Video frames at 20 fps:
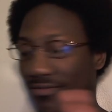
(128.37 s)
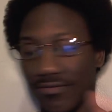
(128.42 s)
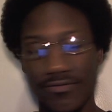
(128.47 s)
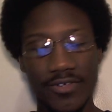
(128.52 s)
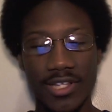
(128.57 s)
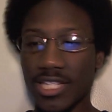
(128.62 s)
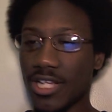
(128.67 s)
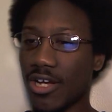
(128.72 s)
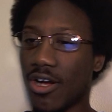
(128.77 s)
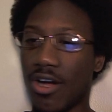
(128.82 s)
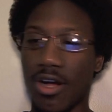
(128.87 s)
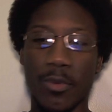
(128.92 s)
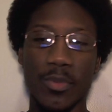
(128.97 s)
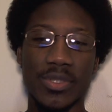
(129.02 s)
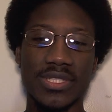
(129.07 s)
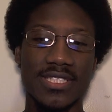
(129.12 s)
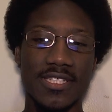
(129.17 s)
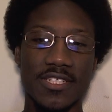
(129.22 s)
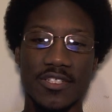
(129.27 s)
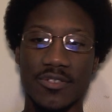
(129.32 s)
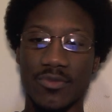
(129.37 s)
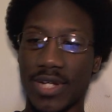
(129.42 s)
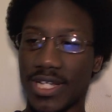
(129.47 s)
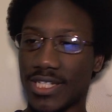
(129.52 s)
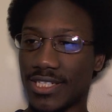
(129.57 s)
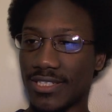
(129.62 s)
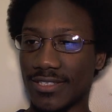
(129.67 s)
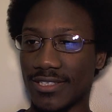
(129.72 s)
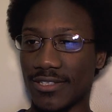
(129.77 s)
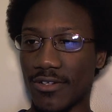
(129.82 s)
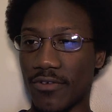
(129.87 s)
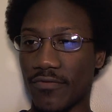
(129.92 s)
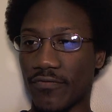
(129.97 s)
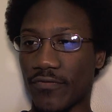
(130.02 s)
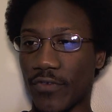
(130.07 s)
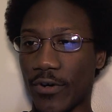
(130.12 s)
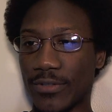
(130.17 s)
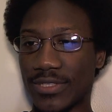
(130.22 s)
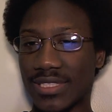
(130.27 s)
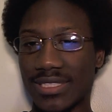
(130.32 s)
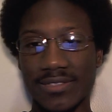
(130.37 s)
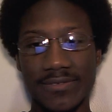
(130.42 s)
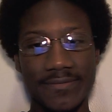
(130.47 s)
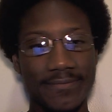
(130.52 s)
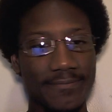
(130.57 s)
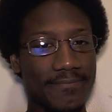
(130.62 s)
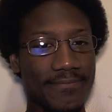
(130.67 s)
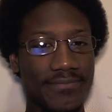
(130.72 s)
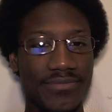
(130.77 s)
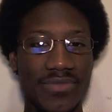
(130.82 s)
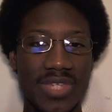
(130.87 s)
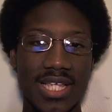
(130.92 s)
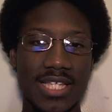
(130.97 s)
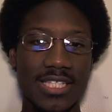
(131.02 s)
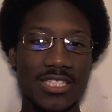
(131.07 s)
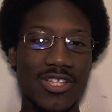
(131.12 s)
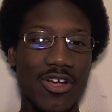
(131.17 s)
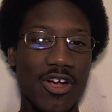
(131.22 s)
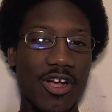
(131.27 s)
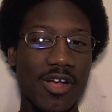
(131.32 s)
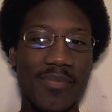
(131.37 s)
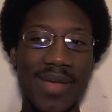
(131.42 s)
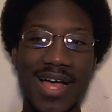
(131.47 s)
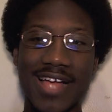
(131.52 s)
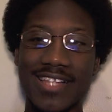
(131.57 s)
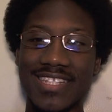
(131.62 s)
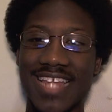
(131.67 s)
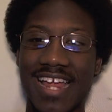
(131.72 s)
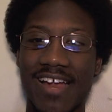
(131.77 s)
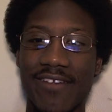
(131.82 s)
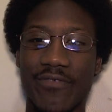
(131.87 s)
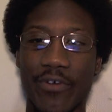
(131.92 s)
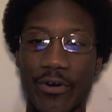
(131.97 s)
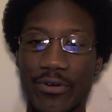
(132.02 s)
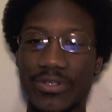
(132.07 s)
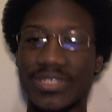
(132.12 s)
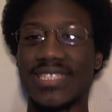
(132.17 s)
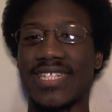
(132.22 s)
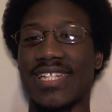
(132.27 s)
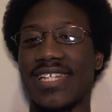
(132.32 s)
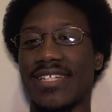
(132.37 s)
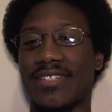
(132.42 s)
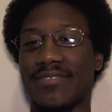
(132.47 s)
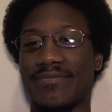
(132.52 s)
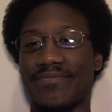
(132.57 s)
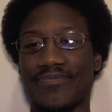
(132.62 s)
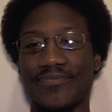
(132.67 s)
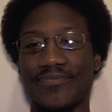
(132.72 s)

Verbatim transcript: Really awkward situation. So first, talk about diversity.